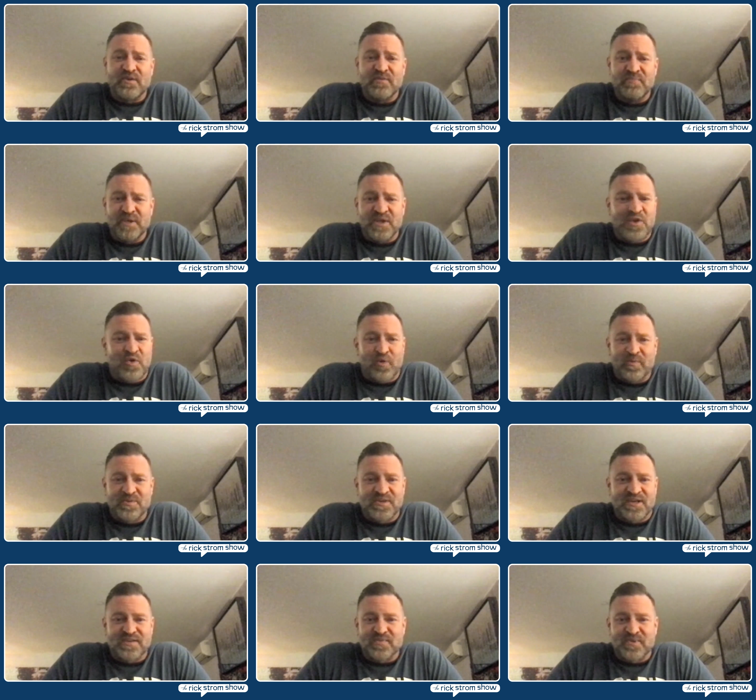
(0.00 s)
Billy Corbin
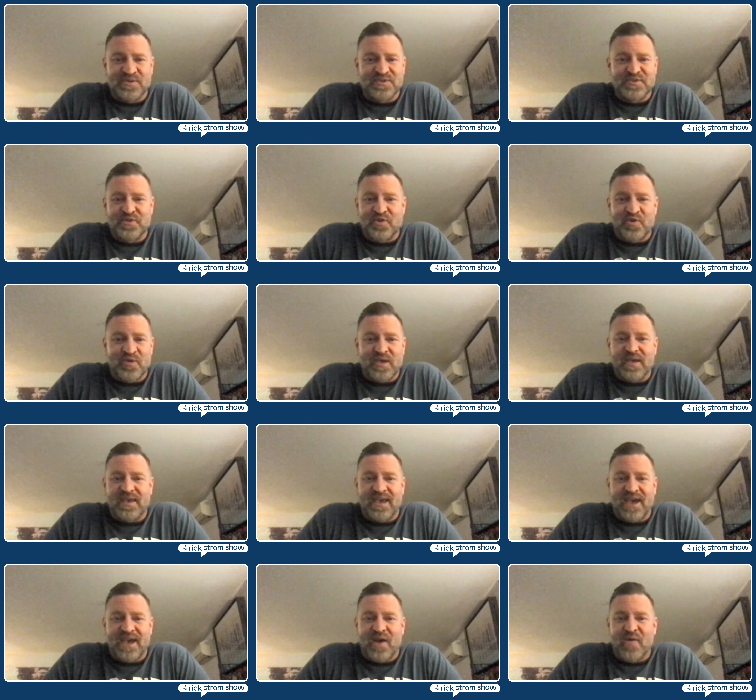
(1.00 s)
talks about this in Cocaine
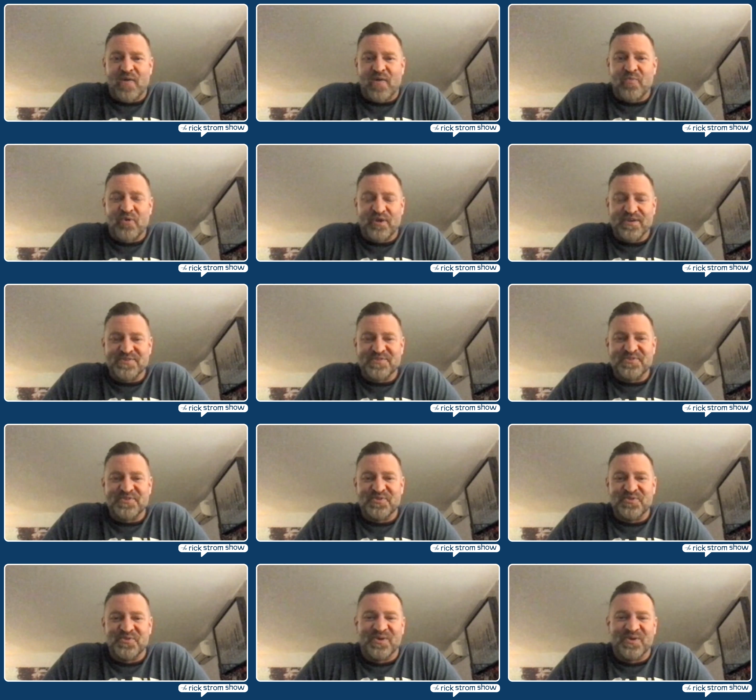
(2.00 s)
Cowboys too,